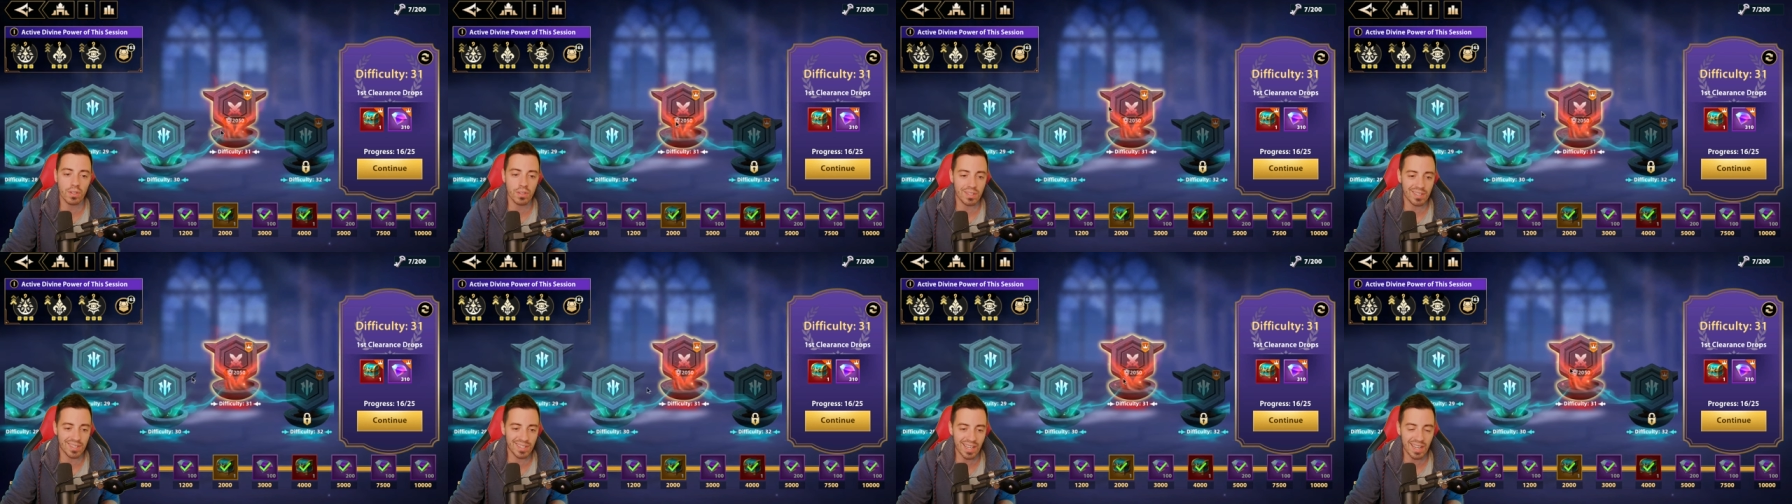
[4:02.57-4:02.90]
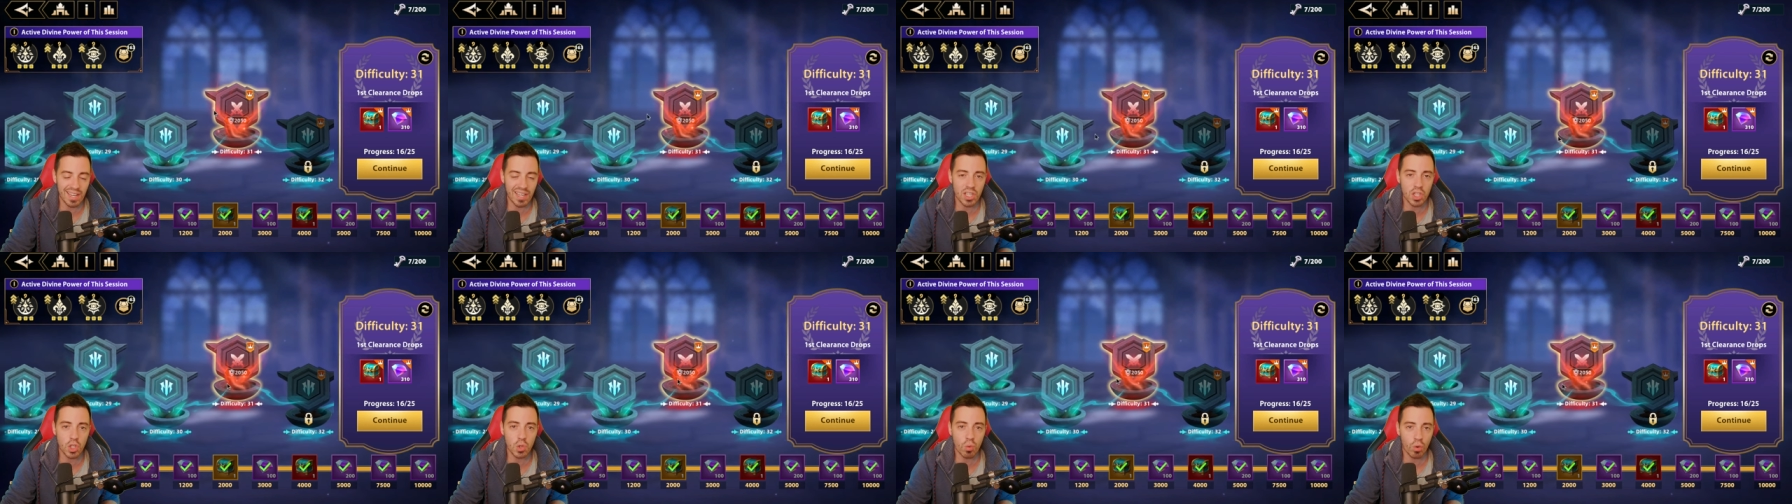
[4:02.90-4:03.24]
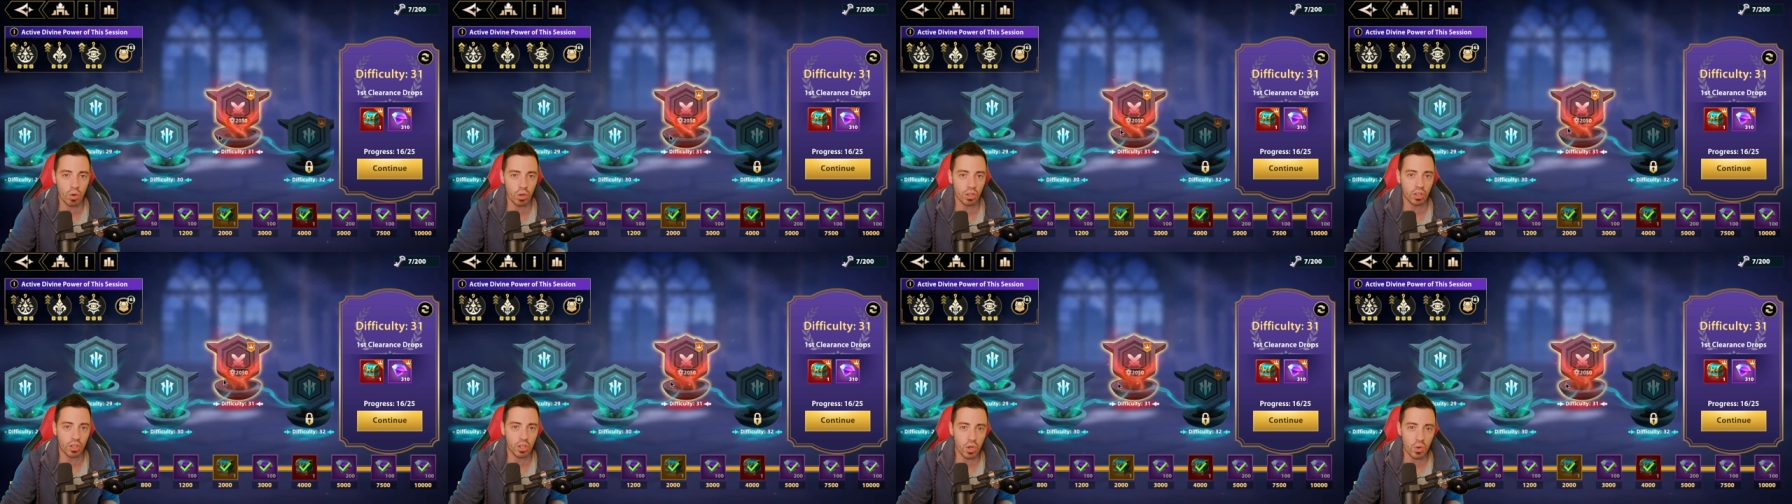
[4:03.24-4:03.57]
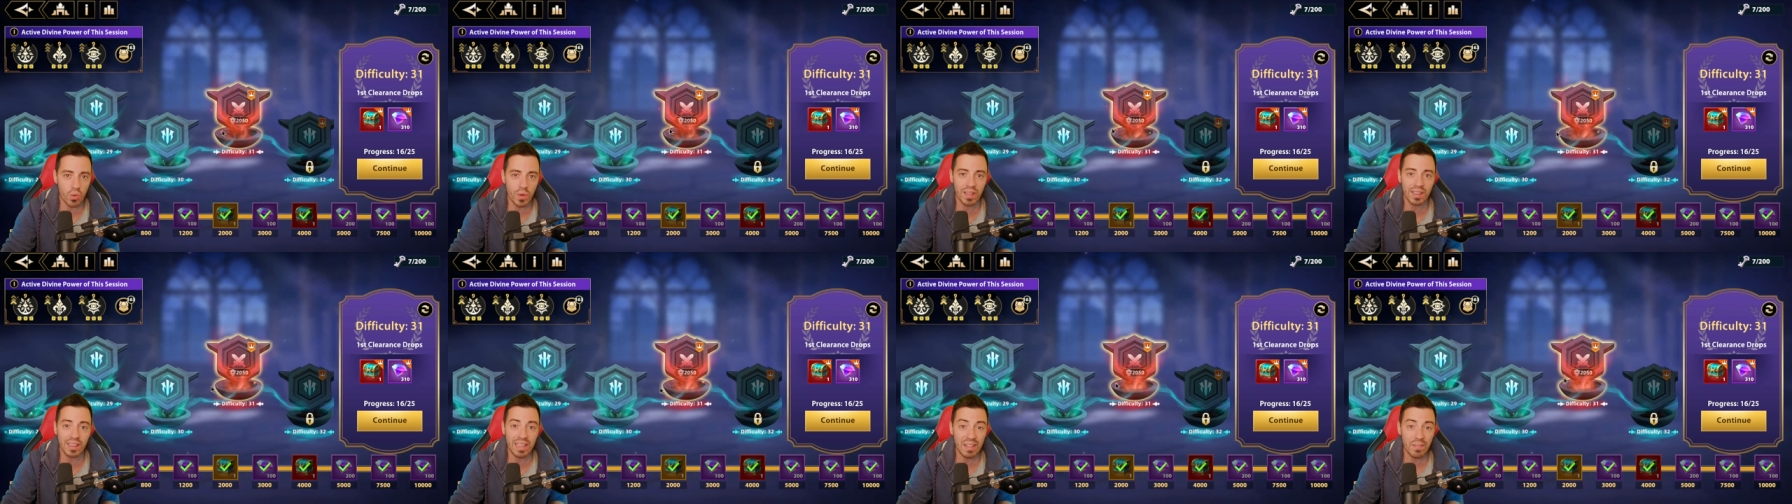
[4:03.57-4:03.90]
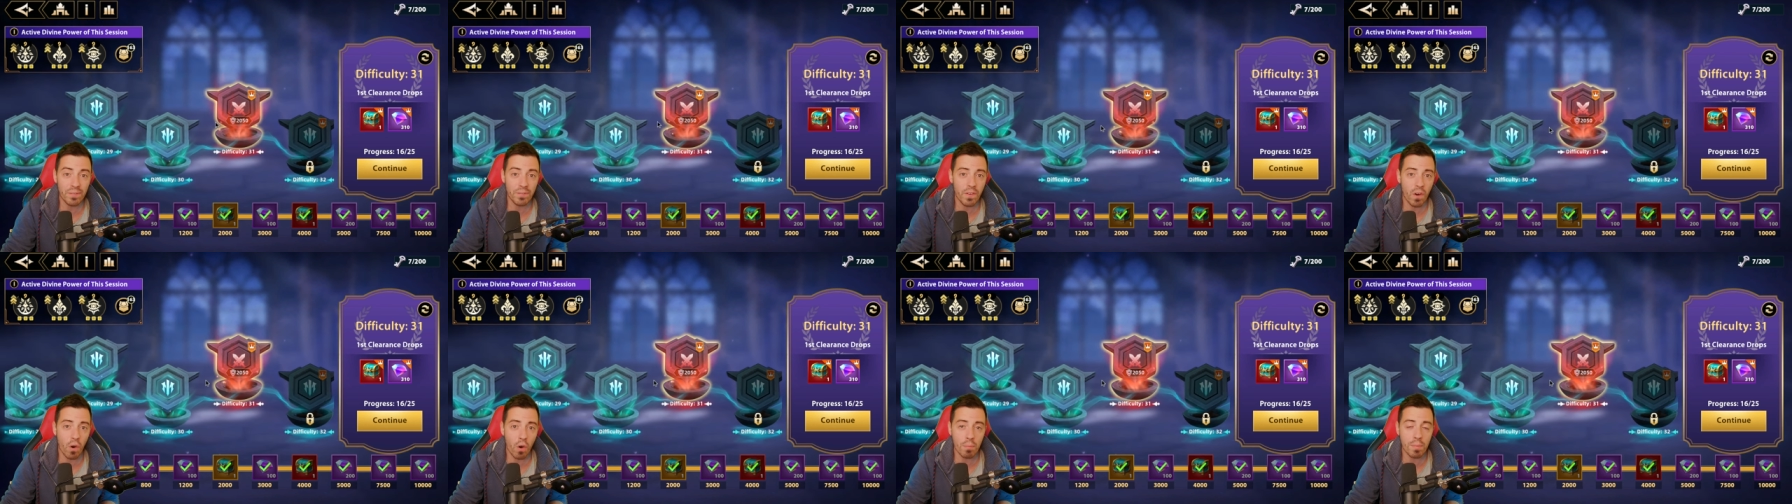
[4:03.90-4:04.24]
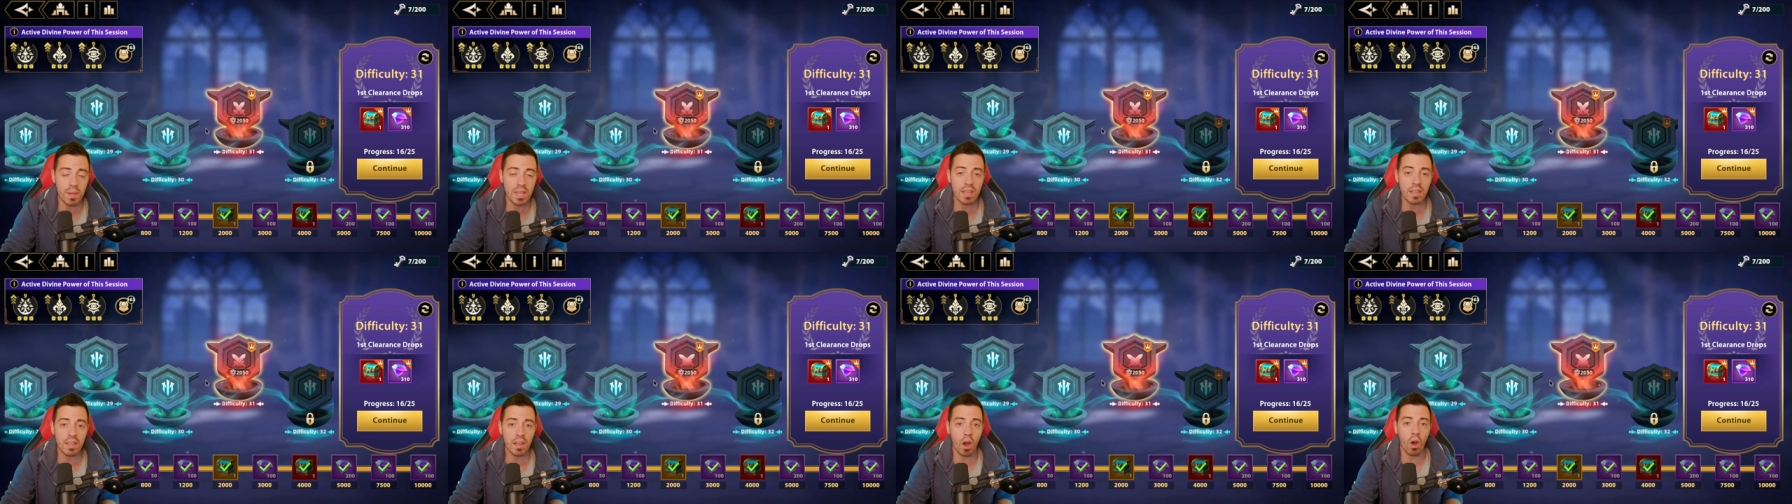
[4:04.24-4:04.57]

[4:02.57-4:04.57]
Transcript: stage you were currently farming